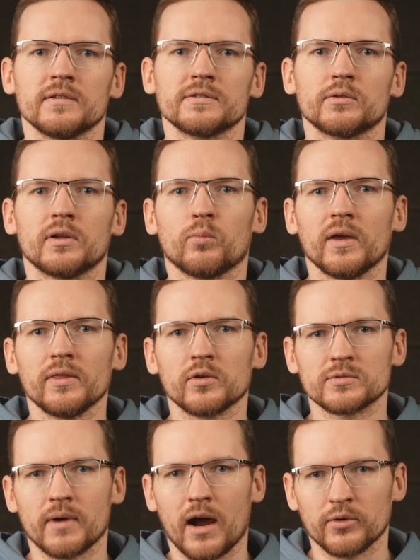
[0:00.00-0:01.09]
so that when
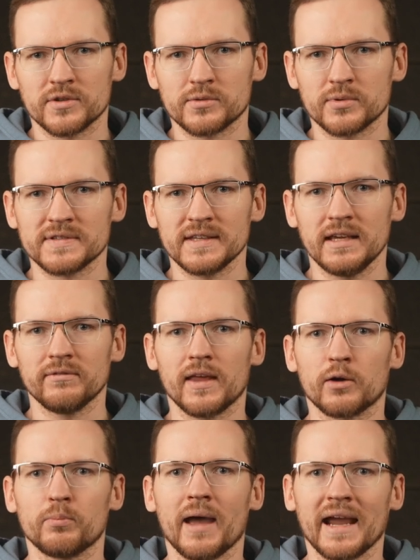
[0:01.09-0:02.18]
those routers receive
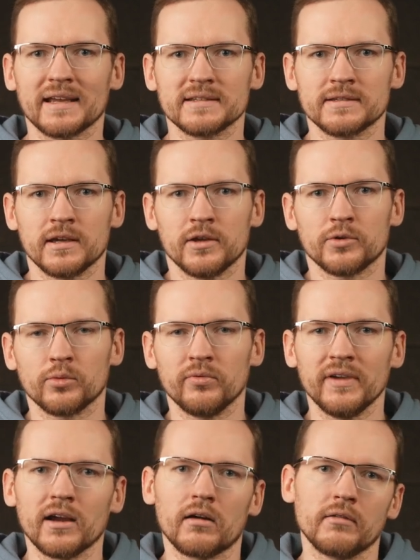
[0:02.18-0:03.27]
their packets through
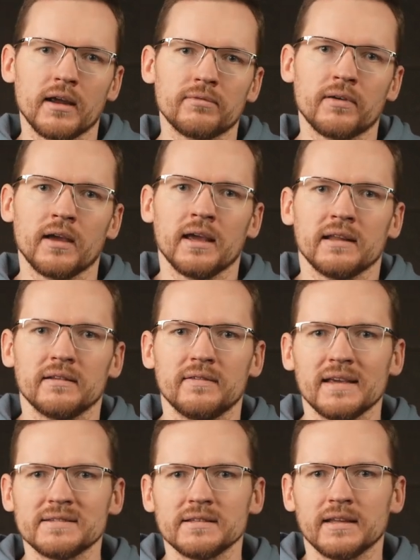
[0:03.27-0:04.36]
VRF, the
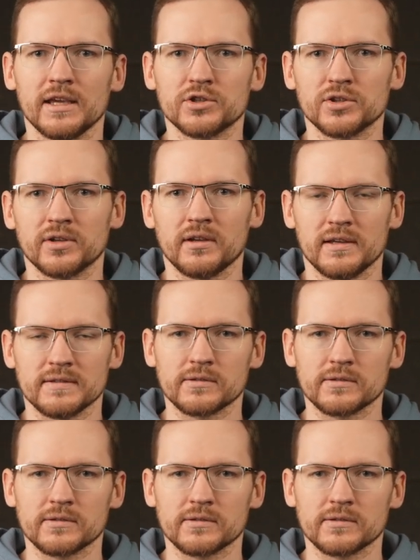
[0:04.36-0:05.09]
destination is